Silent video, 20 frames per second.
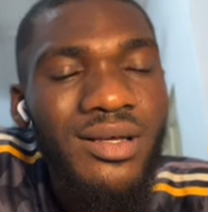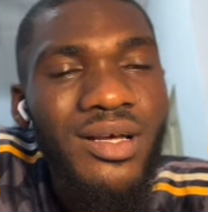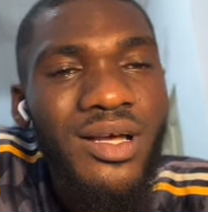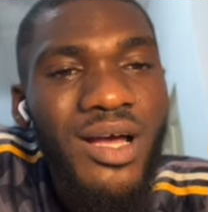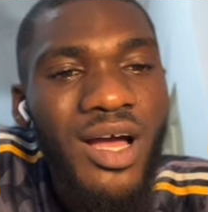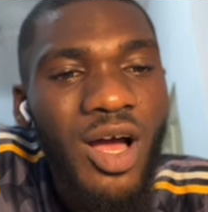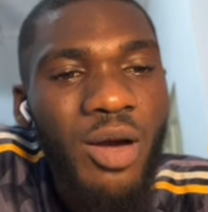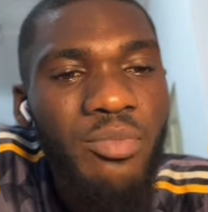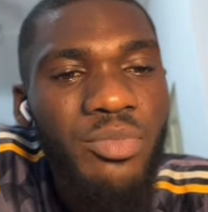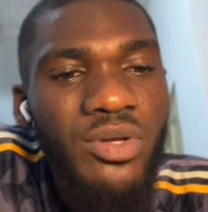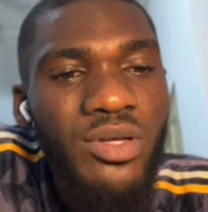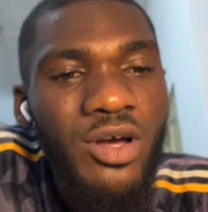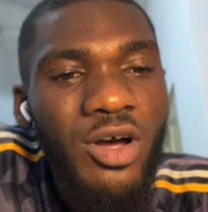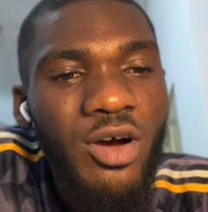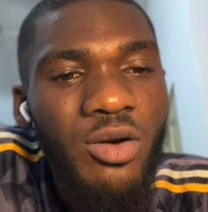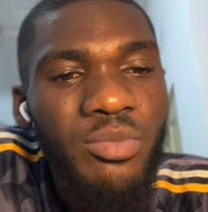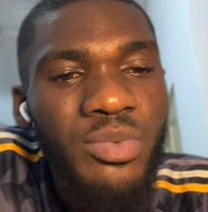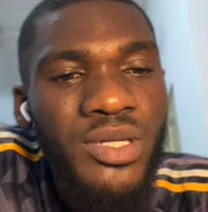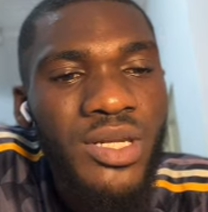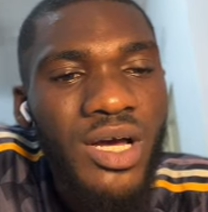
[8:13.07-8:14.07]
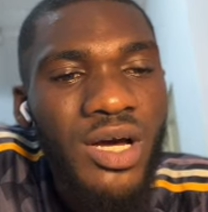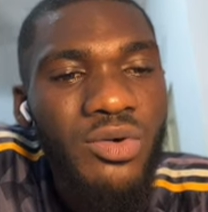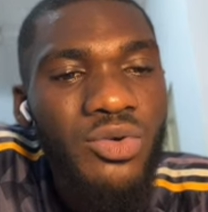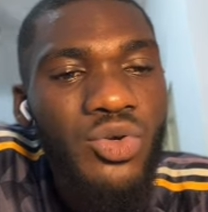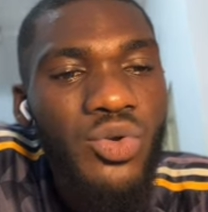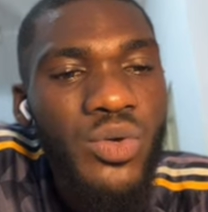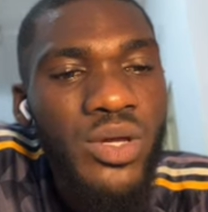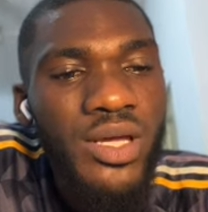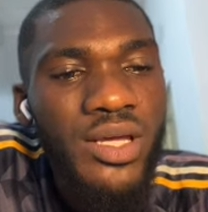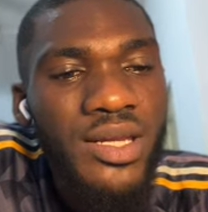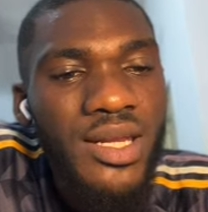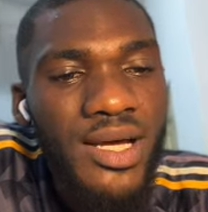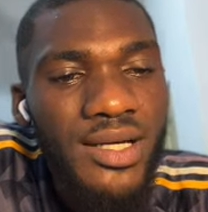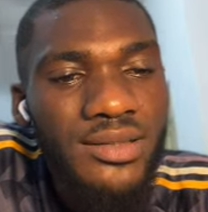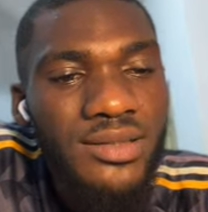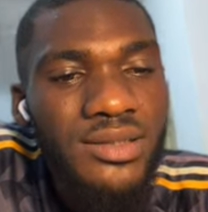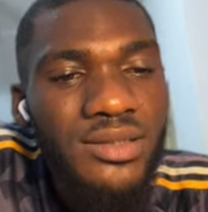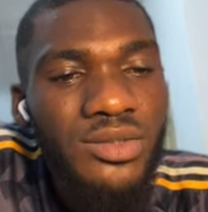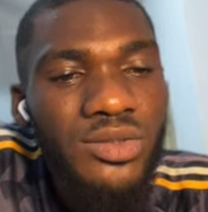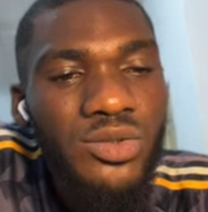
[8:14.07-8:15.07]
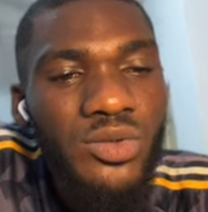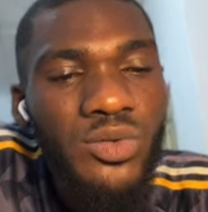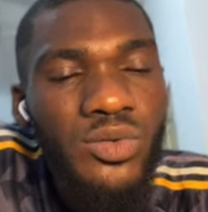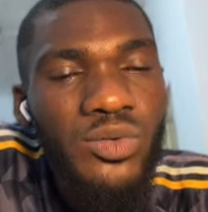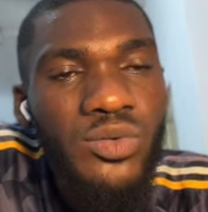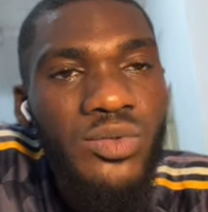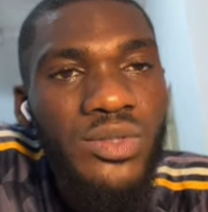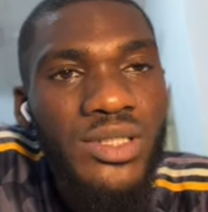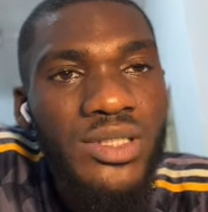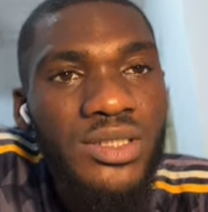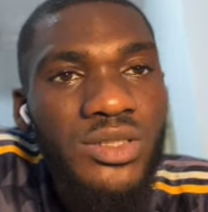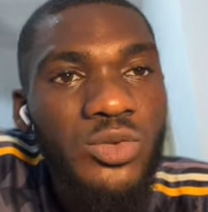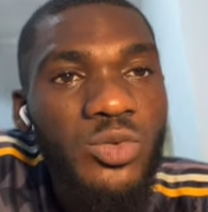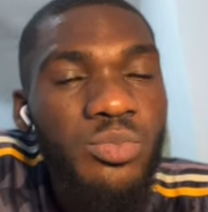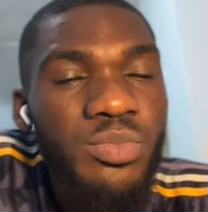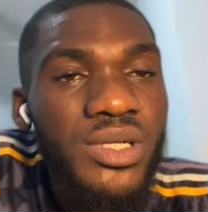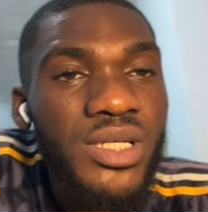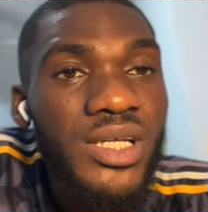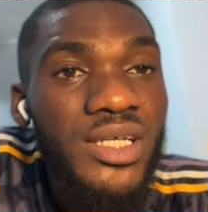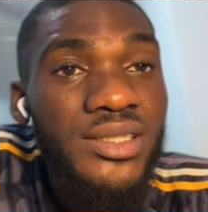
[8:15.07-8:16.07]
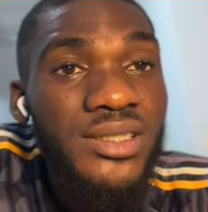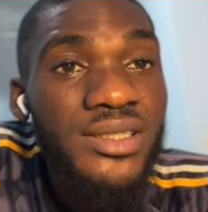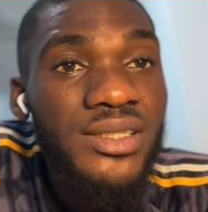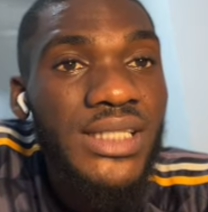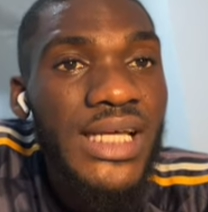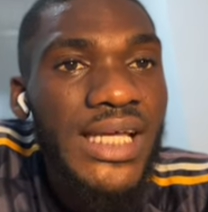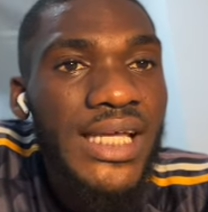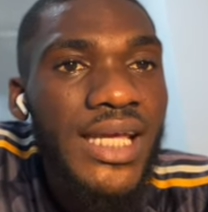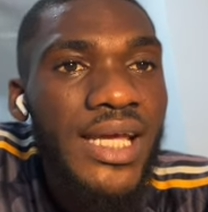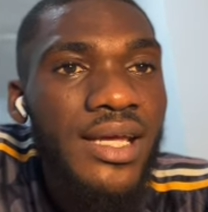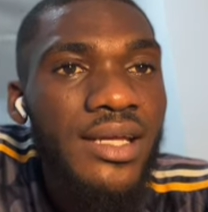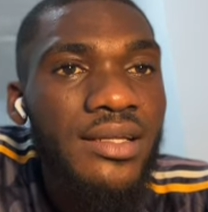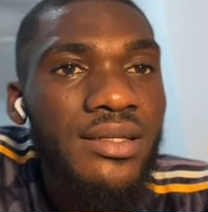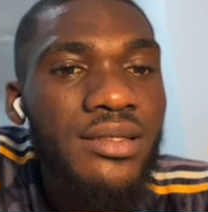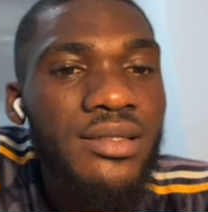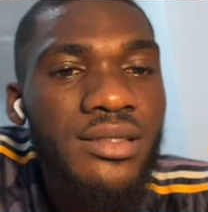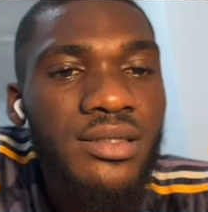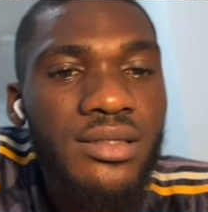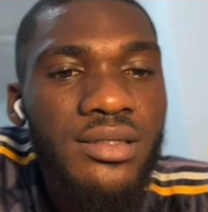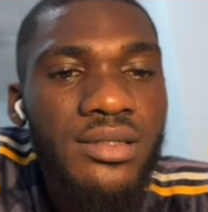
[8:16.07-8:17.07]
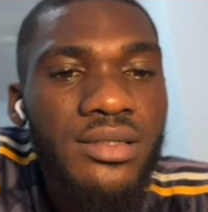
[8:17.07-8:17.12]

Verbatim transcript: i'll be i'll be now doing that so this will be the second